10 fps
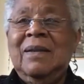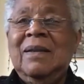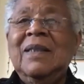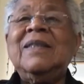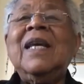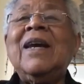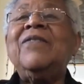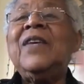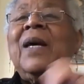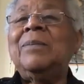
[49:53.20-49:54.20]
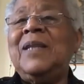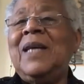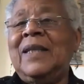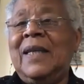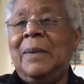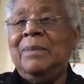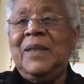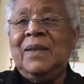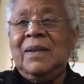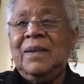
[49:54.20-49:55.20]
Wow. He said, I've kept, I kept
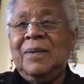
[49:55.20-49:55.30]
it.